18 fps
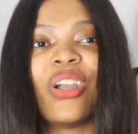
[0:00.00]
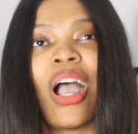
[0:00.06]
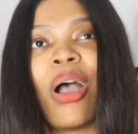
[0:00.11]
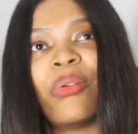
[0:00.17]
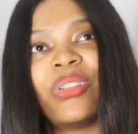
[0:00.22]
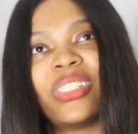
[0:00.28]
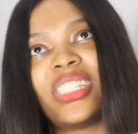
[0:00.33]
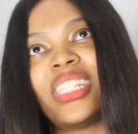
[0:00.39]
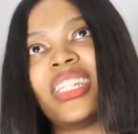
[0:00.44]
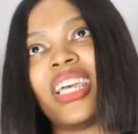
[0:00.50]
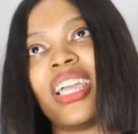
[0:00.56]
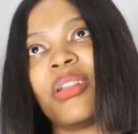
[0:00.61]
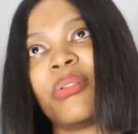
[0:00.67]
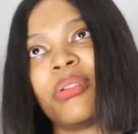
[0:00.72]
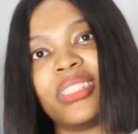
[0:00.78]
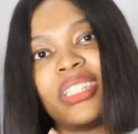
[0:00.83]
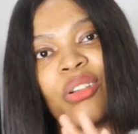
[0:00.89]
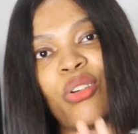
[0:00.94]
I would say that
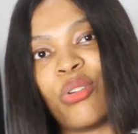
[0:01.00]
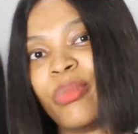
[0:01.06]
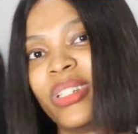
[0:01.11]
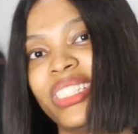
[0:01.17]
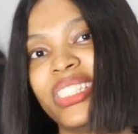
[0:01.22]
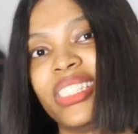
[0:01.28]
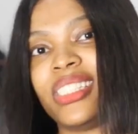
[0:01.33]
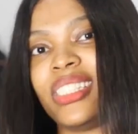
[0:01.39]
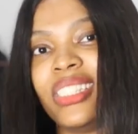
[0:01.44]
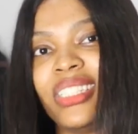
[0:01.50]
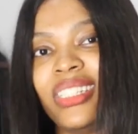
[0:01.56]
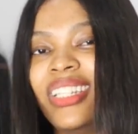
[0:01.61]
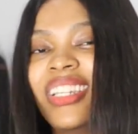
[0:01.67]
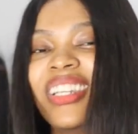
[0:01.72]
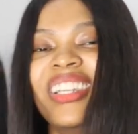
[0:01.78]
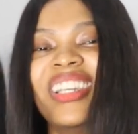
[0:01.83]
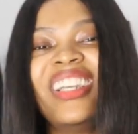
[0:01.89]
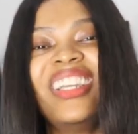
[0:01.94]
it was a comedy
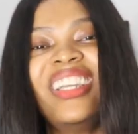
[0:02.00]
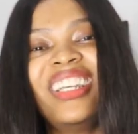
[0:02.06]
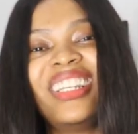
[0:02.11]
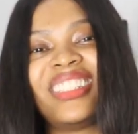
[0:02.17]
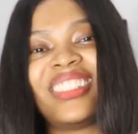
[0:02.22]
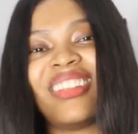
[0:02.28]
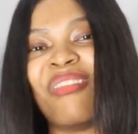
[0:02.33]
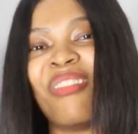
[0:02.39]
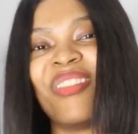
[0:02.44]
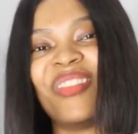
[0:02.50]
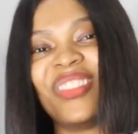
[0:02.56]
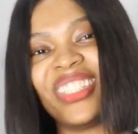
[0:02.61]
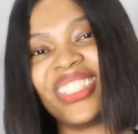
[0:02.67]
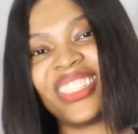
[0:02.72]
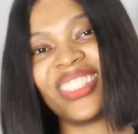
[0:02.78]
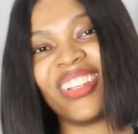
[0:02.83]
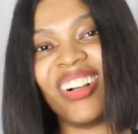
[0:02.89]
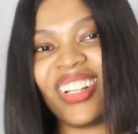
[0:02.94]
scene. Some of
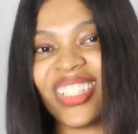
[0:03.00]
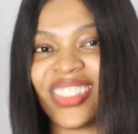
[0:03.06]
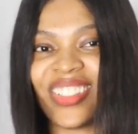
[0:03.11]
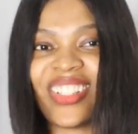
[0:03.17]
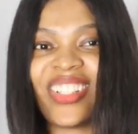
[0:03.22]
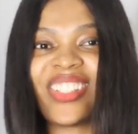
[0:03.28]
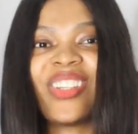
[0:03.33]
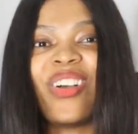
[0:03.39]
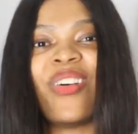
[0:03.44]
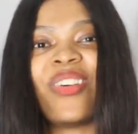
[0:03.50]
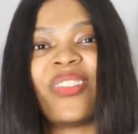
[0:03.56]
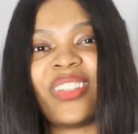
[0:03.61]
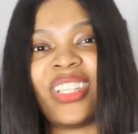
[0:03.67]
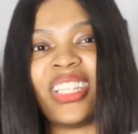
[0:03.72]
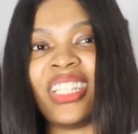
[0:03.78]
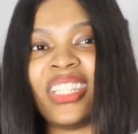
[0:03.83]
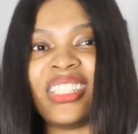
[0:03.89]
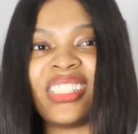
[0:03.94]
the songs were just
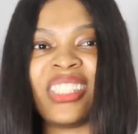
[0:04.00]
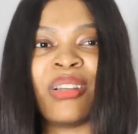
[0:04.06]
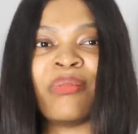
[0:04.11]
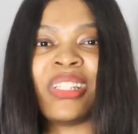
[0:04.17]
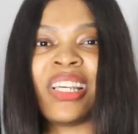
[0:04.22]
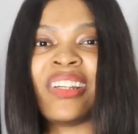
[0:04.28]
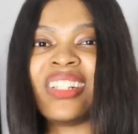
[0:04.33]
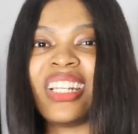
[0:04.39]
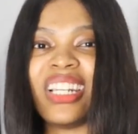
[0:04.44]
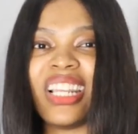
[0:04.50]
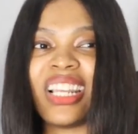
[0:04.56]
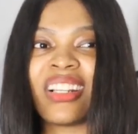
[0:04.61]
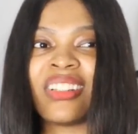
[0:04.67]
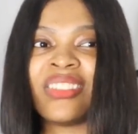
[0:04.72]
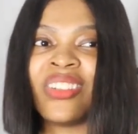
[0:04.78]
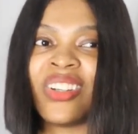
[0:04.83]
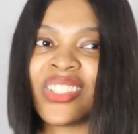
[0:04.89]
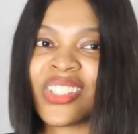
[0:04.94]
off-key. Some sounded
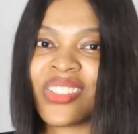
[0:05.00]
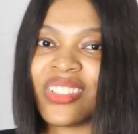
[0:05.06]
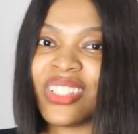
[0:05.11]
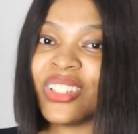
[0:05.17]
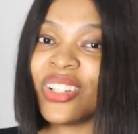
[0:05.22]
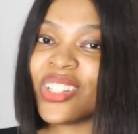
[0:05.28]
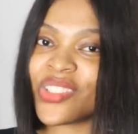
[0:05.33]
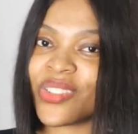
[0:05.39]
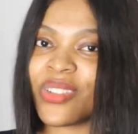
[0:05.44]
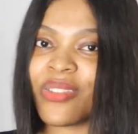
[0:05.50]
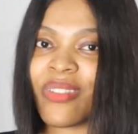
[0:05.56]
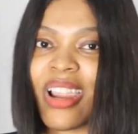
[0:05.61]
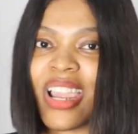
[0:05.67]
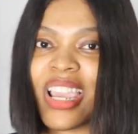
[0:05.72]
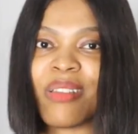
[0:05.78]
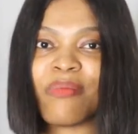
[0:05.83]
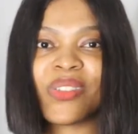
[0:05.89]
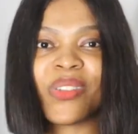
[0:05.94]
like nursery
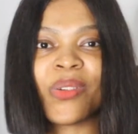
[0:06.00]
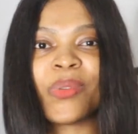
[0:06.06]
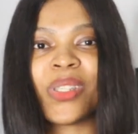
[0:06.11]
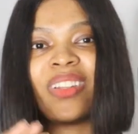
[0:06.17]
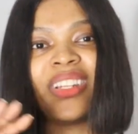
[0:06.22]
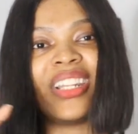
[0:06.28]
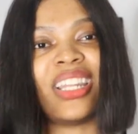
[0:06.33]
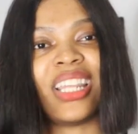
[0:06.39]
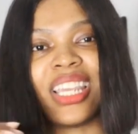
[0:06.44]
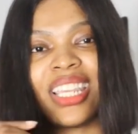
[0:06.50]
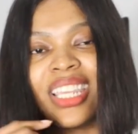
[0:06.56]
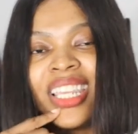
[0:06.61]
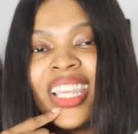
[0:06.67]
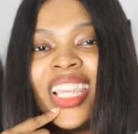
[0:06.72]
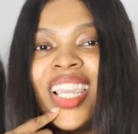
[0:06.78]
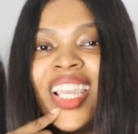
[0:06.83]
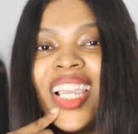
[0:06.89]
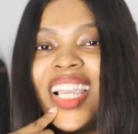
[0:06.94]
rhymes. Some sounded
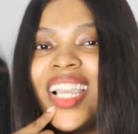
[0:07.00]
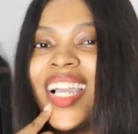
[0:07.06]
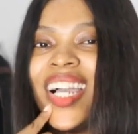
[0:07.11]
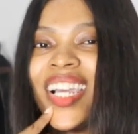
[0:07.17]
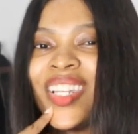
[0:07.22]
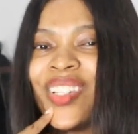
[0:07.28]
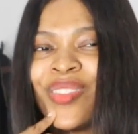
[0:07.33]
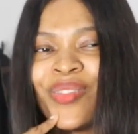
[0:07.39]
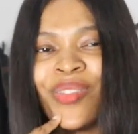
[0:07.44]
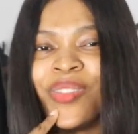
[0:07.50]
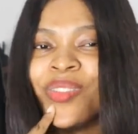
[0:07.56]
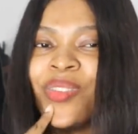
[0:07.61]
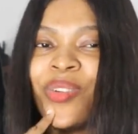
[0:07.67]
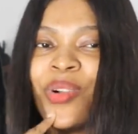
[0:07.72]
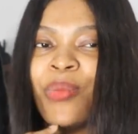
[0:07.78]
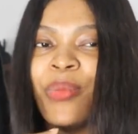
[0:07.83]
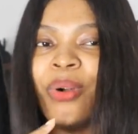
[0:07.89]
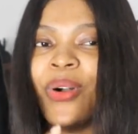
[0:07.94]
like, I don't even
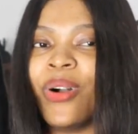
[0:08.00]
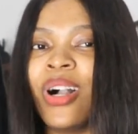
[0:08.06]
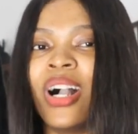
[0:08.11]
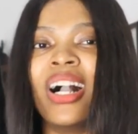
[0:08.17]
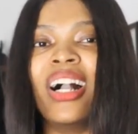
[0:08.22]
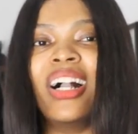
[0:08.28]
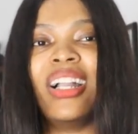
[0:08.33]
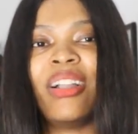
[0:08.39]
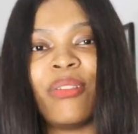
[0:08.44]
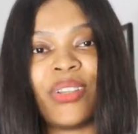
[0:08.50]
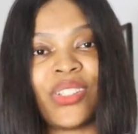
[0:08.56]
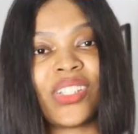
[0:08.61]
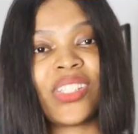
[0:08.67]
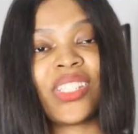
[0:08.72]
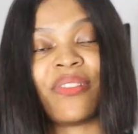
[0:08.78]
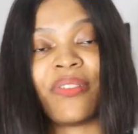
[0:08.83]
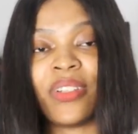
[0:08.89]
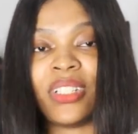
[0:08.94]
know, but it was
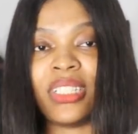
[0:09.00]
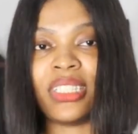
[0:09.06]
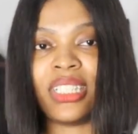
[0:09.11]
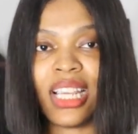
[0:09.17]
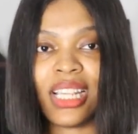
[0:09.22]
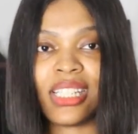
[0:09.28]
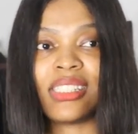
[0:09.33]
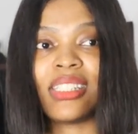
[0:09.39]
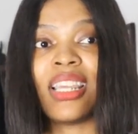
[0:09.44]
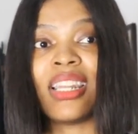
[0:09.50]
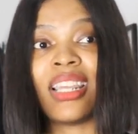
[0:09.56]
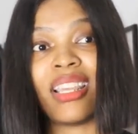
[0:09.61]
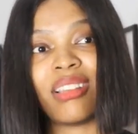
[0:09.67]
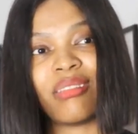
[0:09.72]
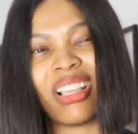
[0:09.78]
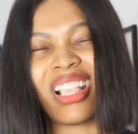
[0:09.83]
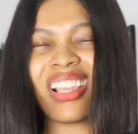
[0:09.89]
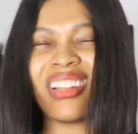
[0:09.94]
just a funny task. And
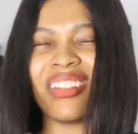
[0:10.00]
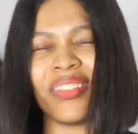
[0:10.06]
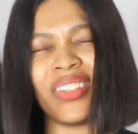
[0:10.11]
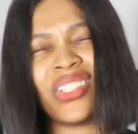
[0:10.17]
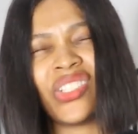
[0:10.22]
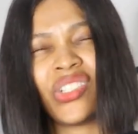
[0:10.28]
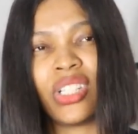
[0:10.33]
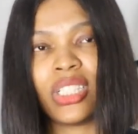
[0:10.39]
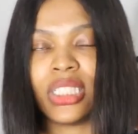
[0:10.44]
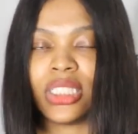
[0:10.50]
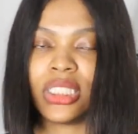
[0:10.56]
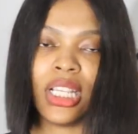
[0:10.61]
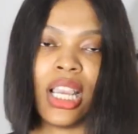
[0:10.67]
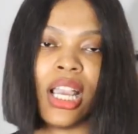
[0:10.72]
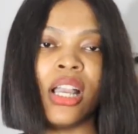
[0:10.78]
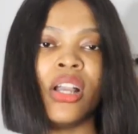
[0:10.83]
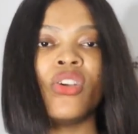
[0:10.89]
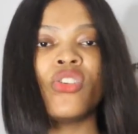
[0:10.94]
I kind of enjoyed it,
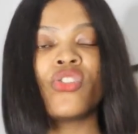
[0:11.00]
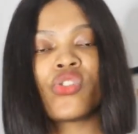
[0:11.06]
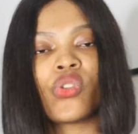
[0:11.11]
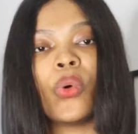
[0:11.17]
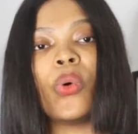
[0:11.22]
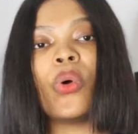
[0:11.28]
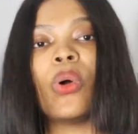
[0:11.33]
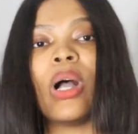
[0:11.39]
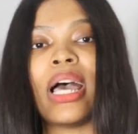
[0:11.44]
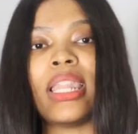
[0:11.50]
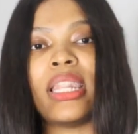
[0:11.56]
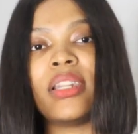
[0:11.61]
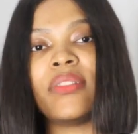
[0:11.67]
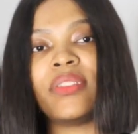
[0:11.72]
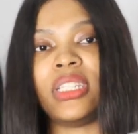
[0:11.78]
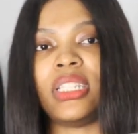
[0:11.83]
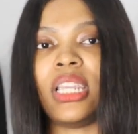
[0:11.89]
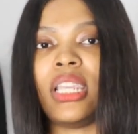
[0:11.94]
yeah. So at the
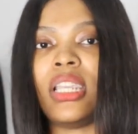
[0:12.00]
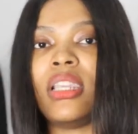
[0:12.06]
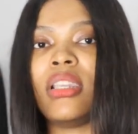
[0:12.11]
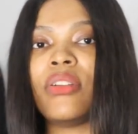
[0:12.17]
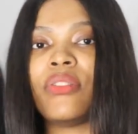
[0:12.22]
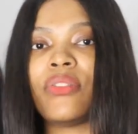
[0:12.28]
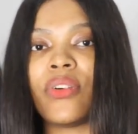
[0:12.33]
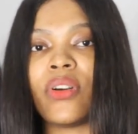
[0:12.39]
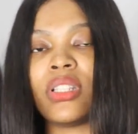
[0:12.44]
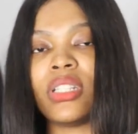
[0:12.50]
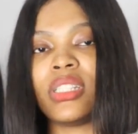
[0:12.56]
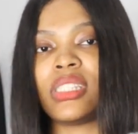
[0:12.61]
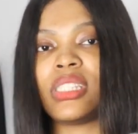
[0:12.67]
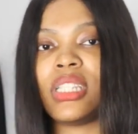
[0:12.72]
end of the day, for the